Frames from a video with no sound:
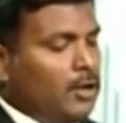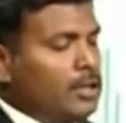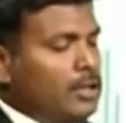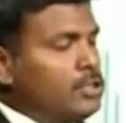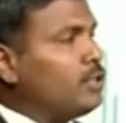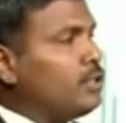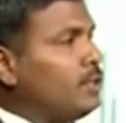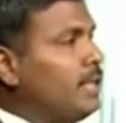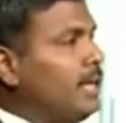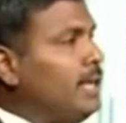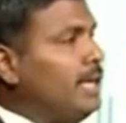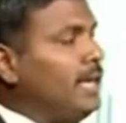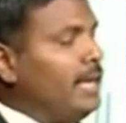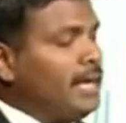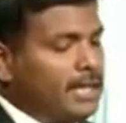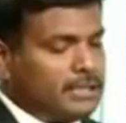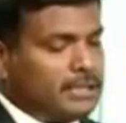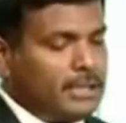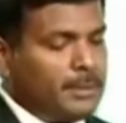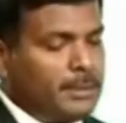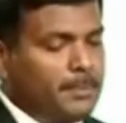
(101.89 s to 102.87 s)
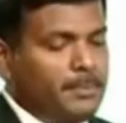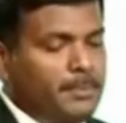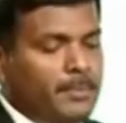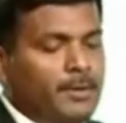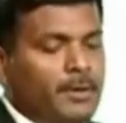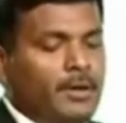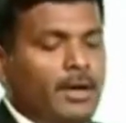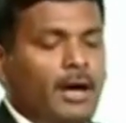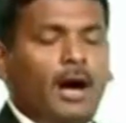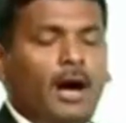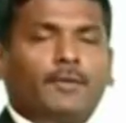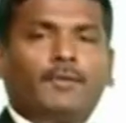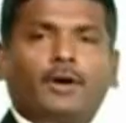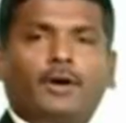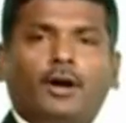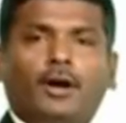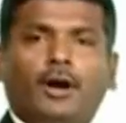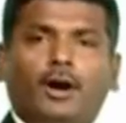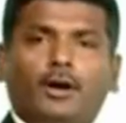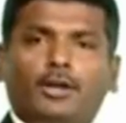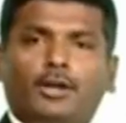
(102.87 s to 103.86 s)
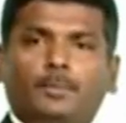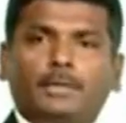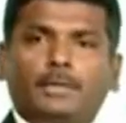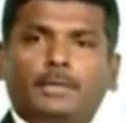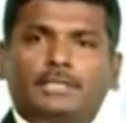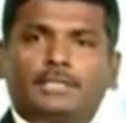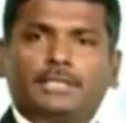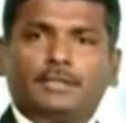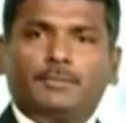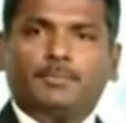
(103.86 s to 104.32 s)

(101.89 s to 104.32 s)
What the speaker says: And also the leadership of our Honorable